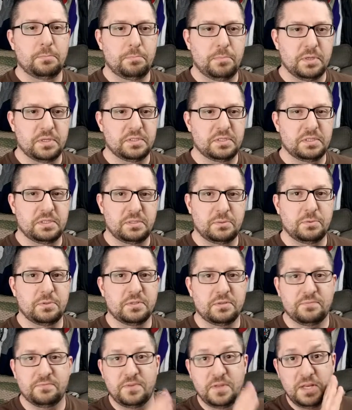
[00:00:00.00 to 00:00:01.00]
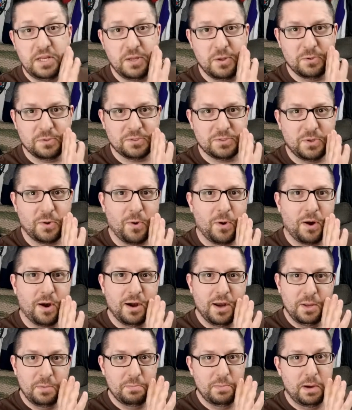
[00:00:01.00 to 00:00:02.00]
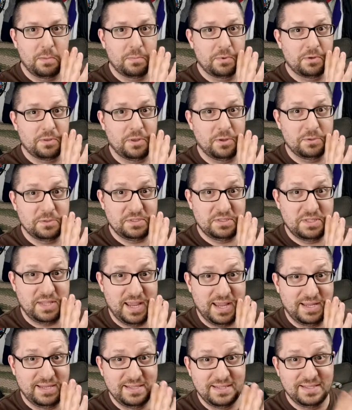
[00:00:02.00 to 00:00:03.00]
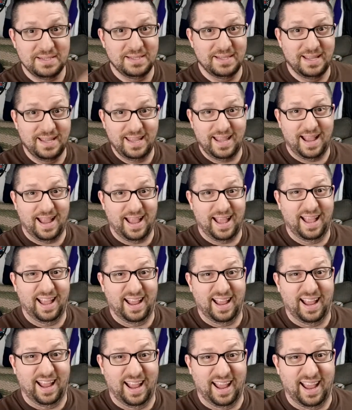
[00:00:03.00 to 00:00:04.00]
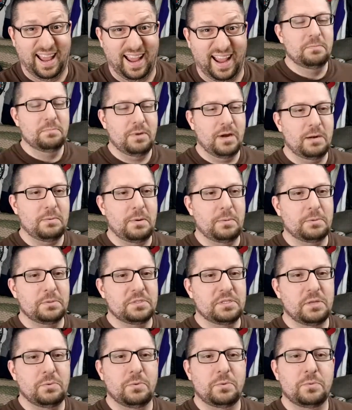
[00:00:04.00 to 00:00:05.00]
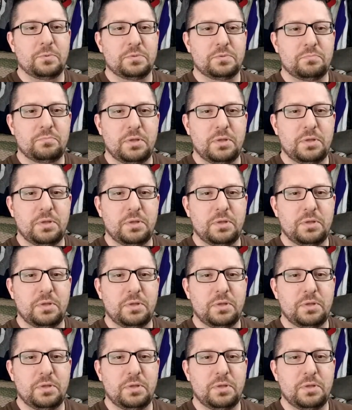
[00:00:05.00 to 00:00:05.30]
business. It was a video store. Remember those things? But I remember someone was